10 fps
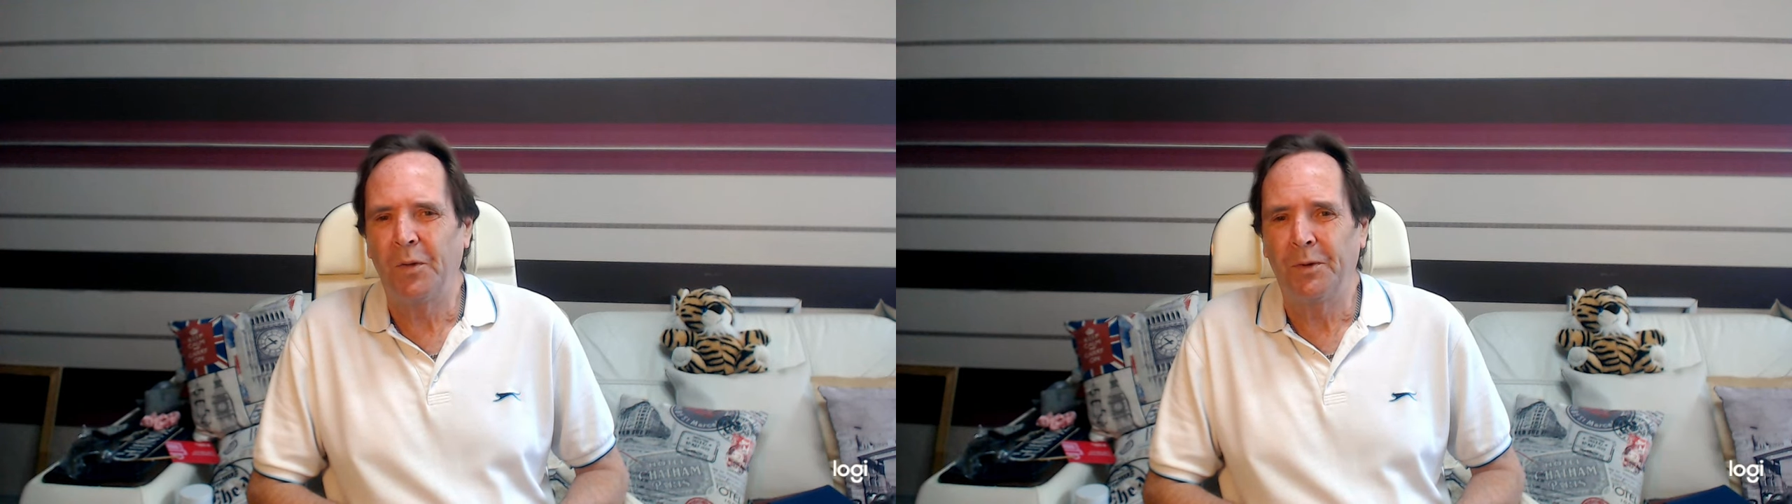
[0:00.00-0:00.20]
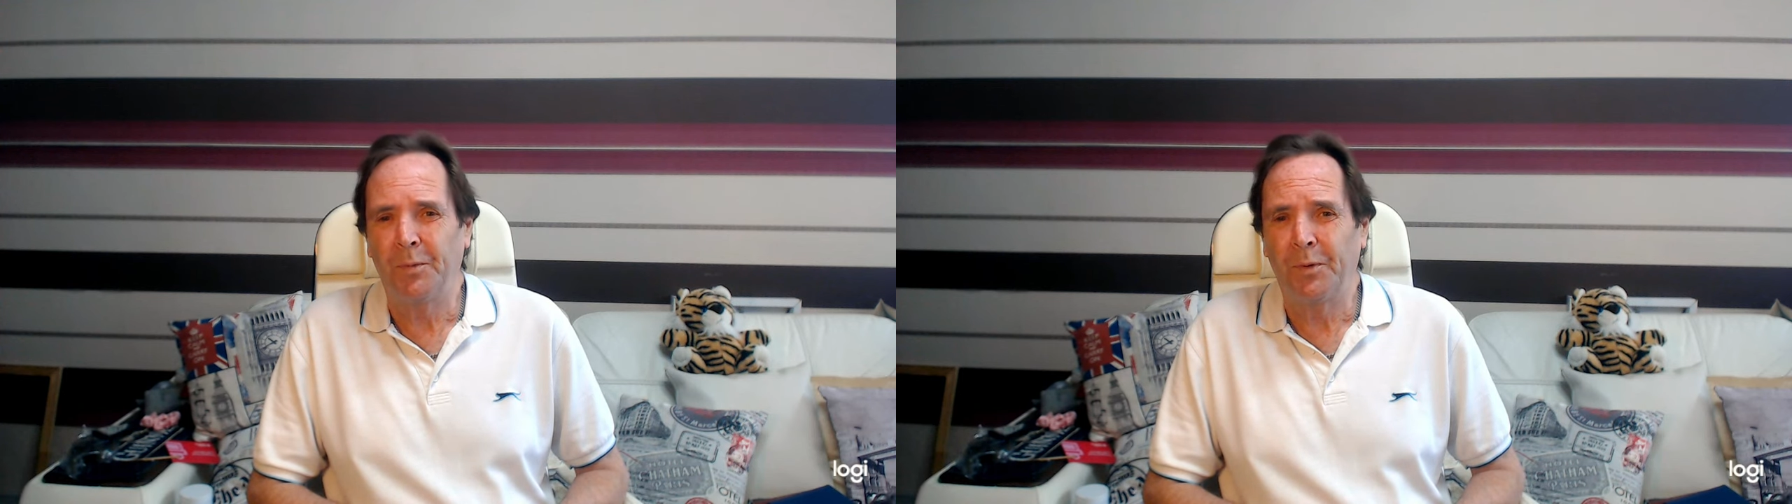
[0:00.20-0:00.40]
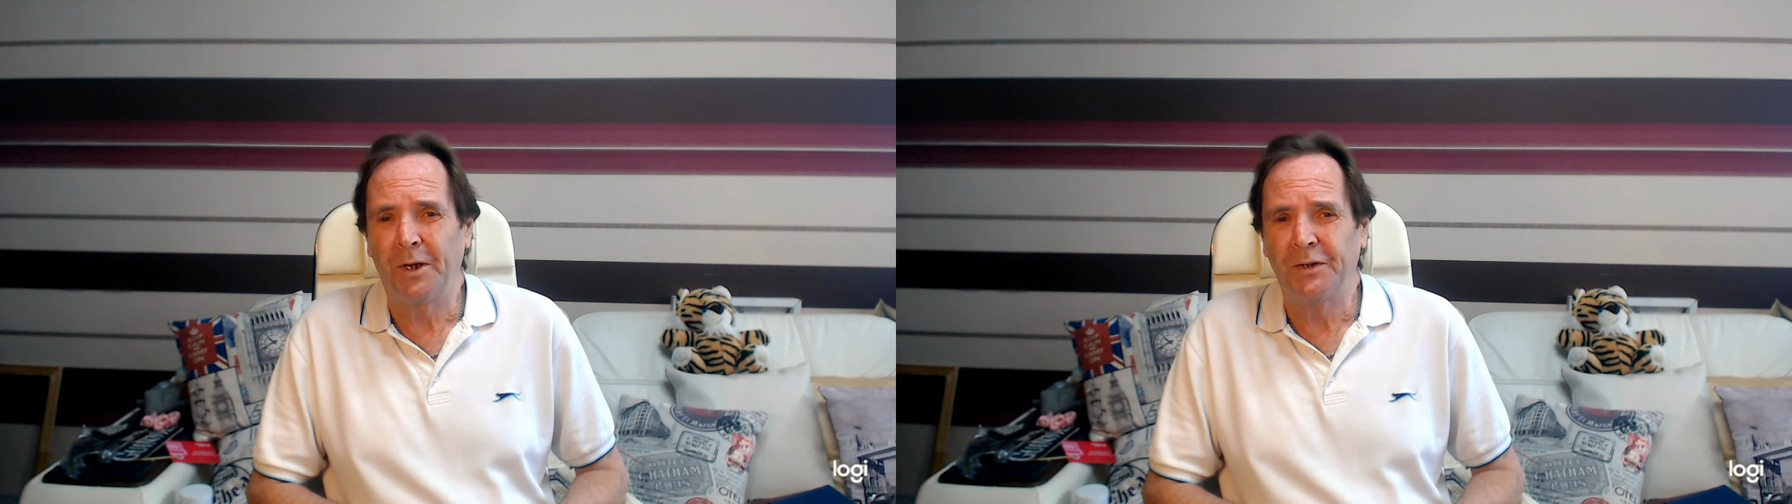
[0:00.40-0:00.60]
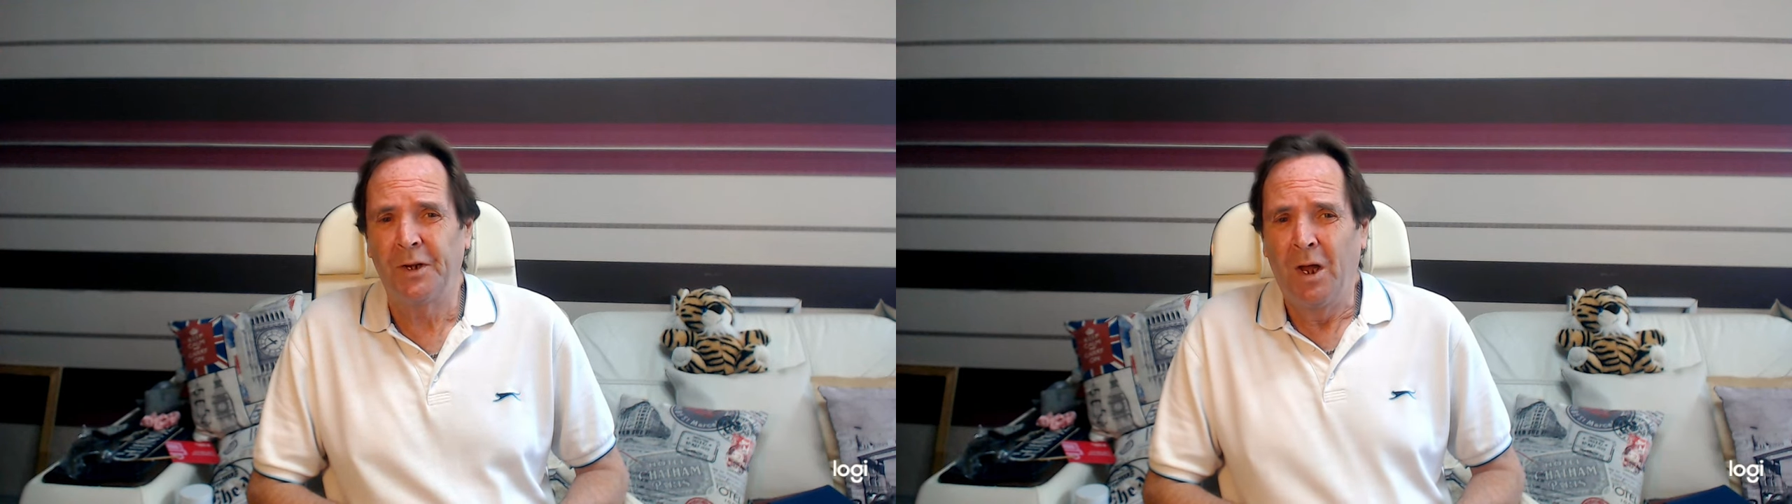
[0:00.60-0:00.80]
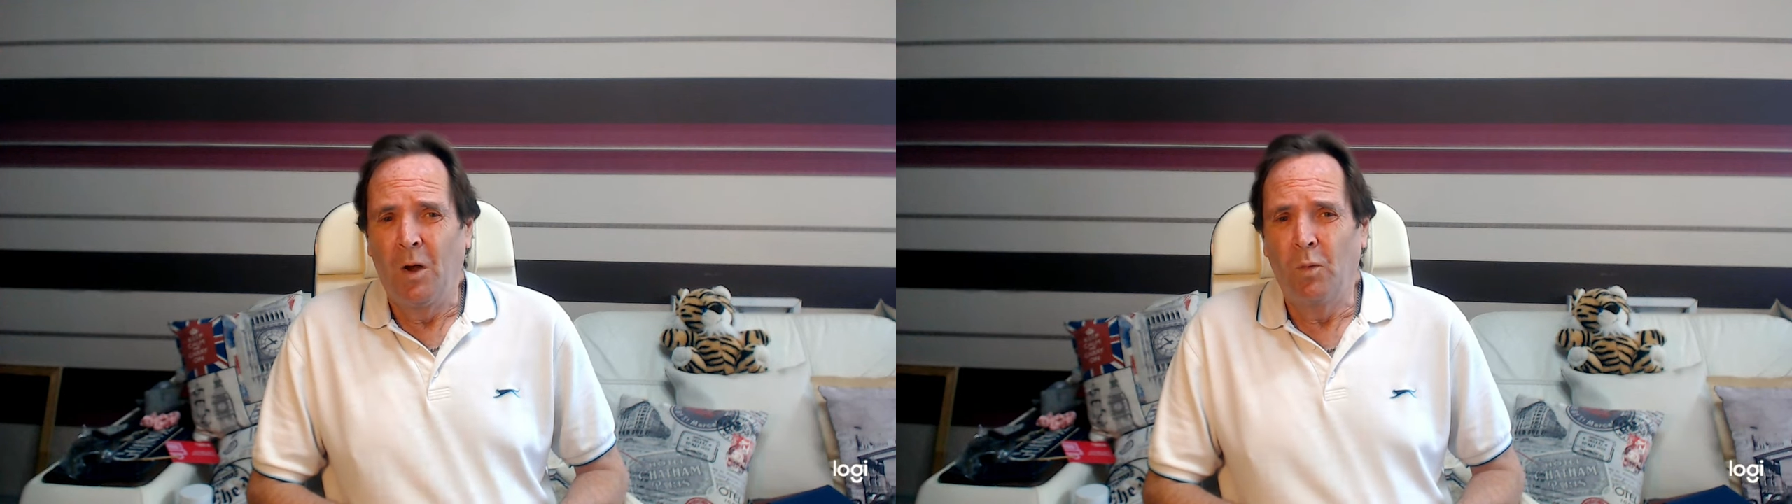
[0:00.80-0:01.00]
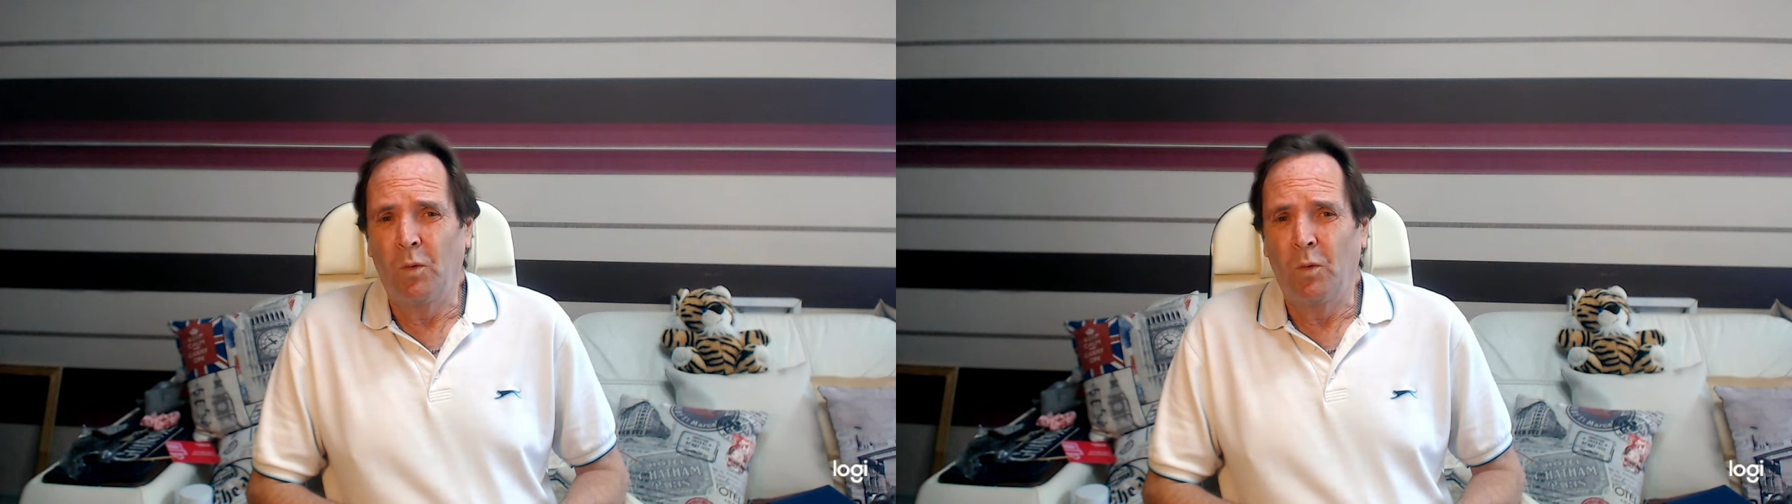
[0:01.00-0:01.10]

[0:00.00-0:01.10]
in the place with